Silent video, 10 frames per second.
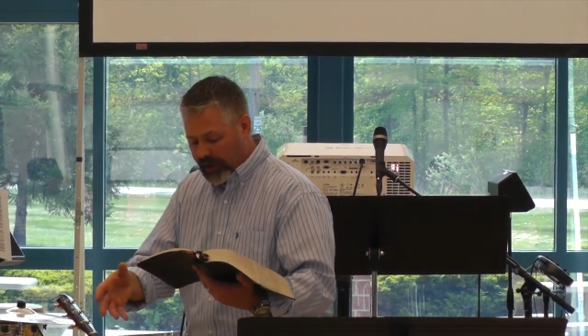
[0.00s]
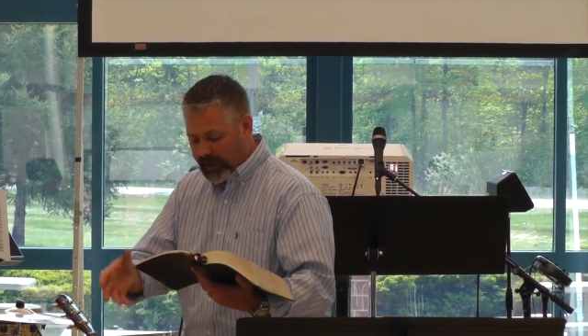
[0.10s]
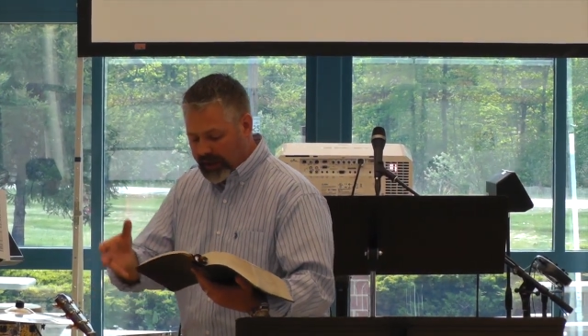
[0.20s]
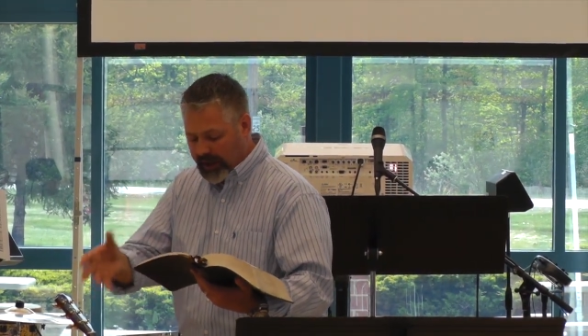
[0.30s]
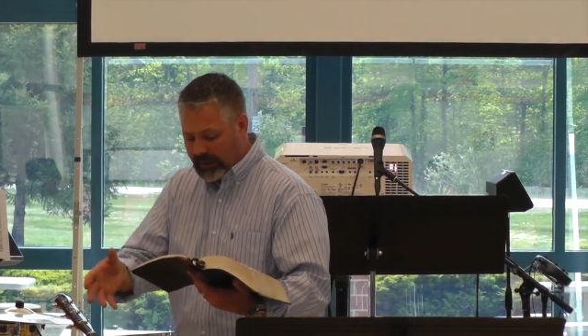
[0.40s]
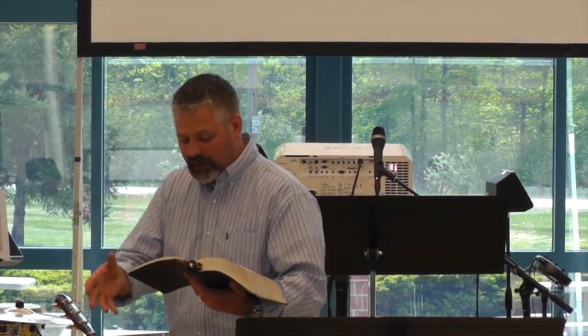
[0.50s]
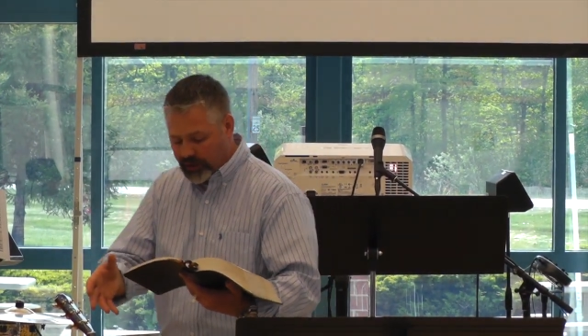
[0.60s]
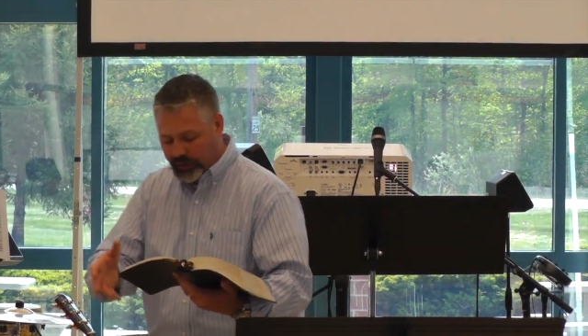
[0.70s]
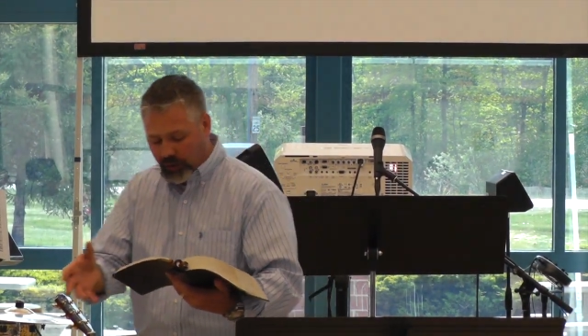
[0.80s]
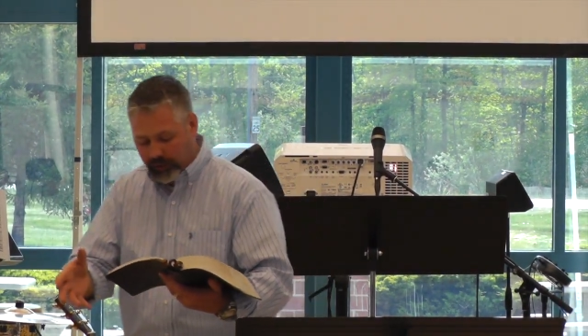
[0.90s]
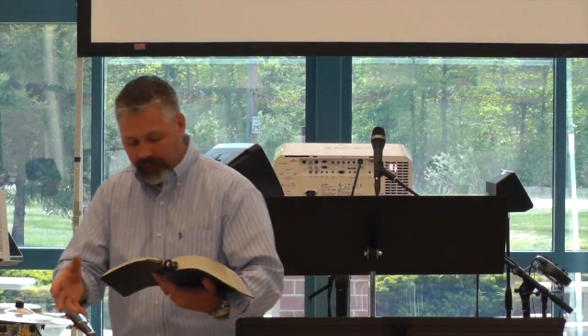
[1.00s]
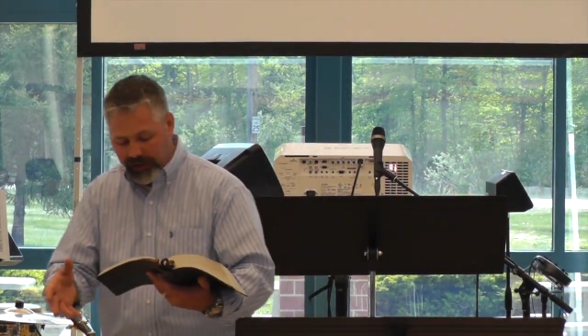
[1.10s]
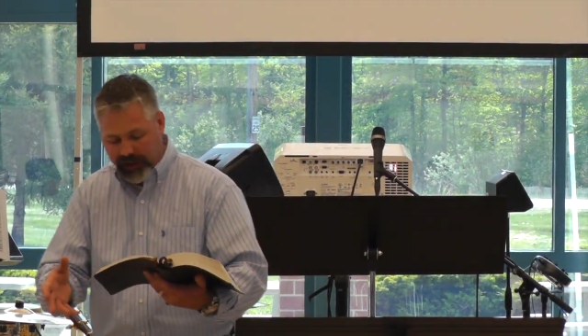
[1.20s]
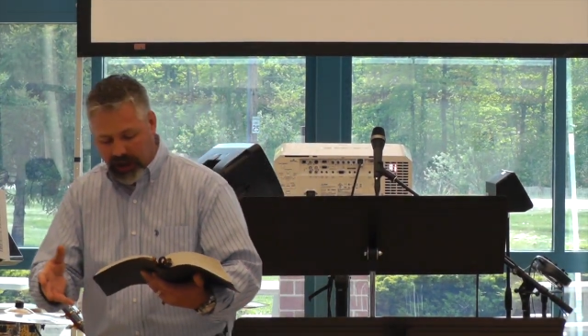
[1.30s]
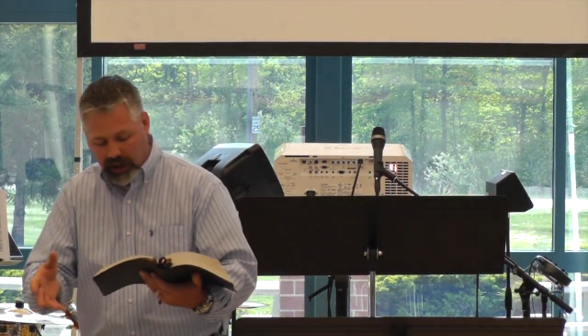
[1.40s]
an image formed
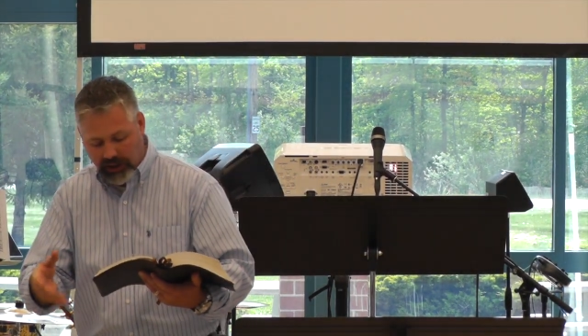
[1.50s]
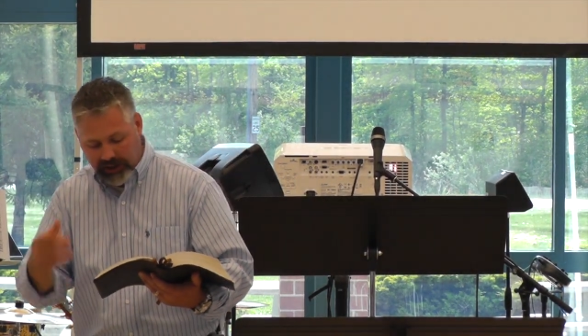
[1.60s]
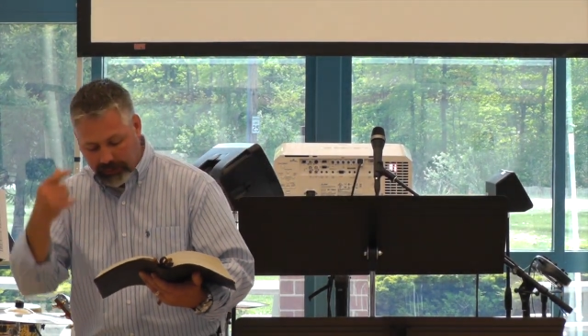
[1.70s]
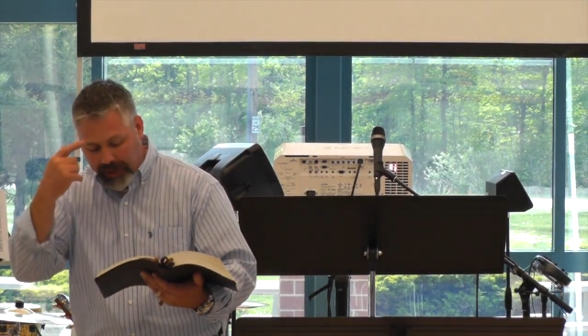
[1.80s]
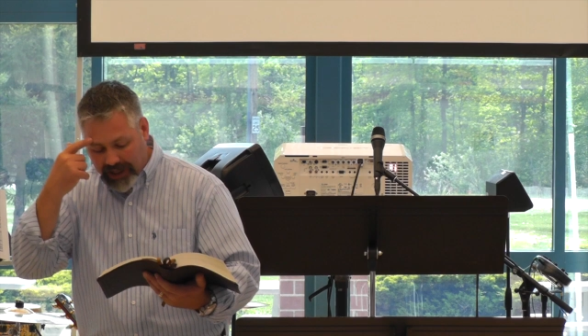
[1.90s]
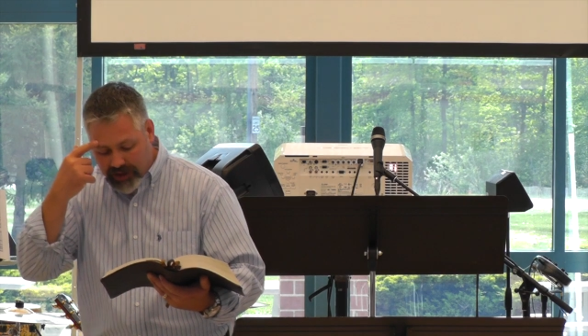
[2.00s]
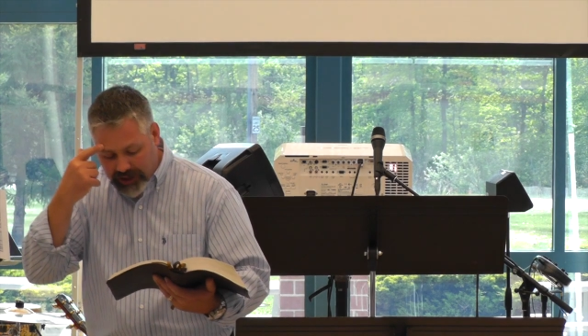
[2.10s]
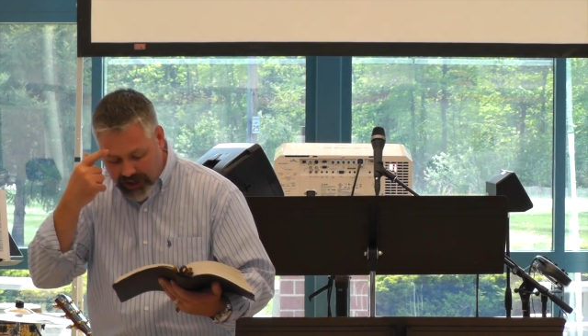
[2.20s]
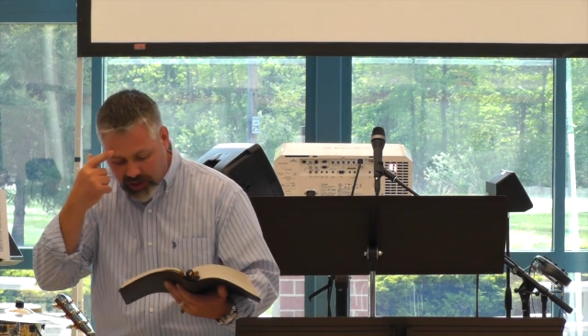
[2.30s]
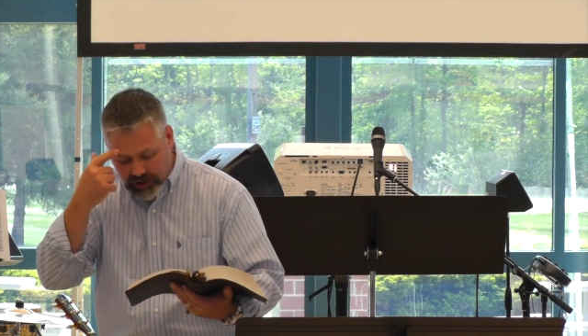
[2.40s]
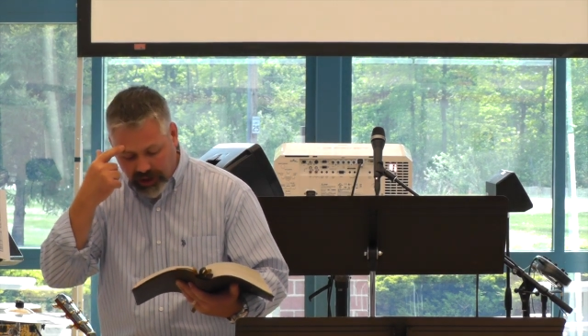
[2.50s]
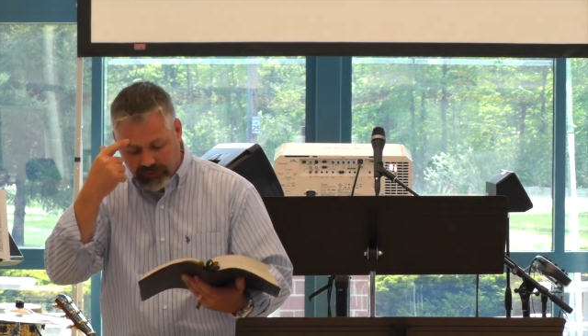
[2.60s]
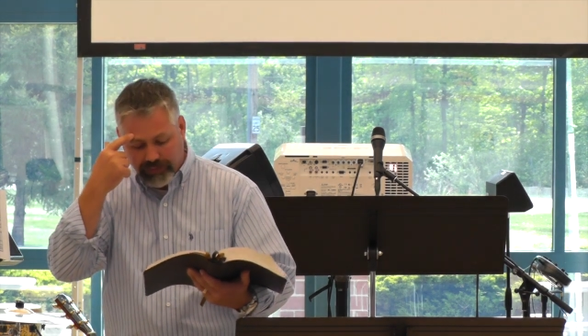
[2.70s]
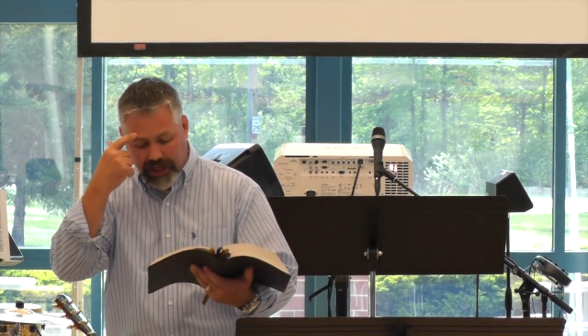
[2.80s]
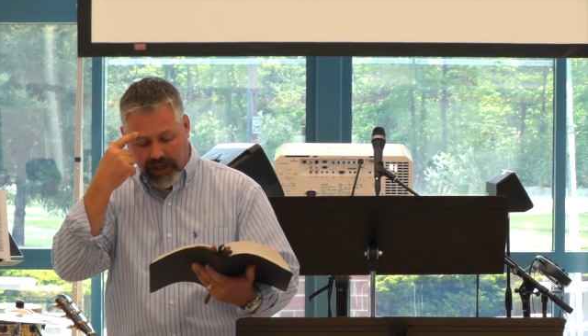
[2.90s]
by the art and imagination
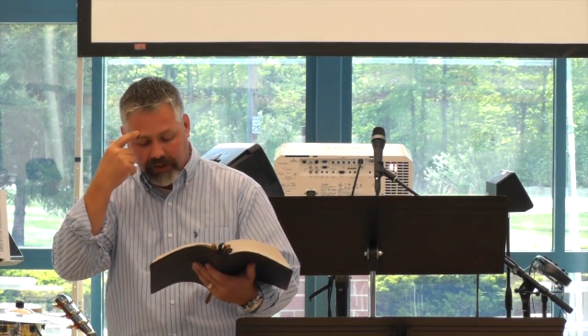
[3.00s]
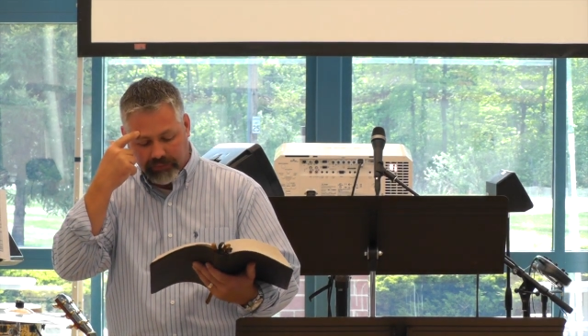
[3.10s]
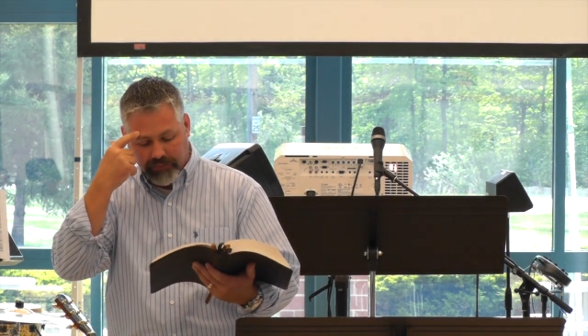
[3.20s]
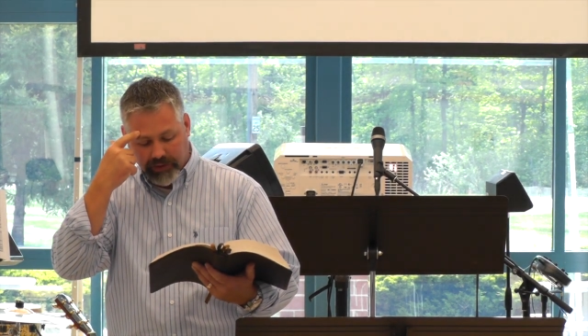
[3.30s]
of man.